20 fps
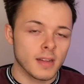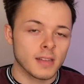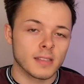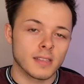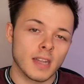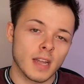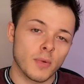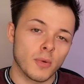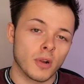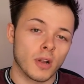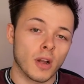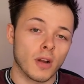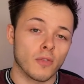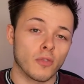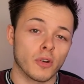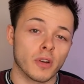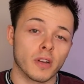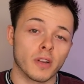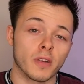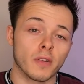Today we're
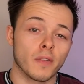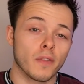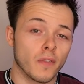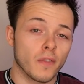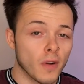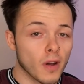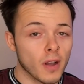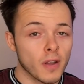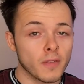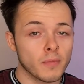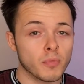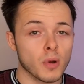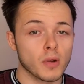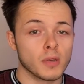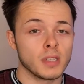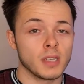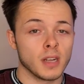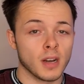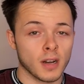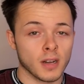covering five
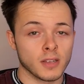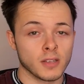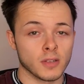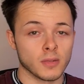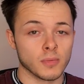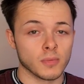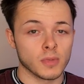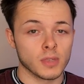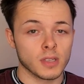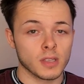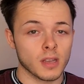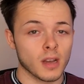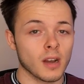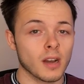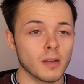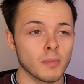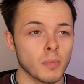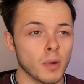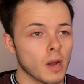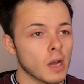protein items that
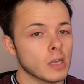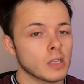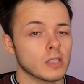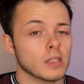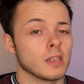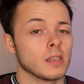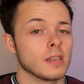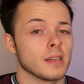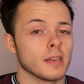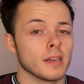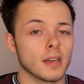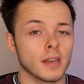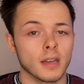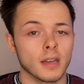I personally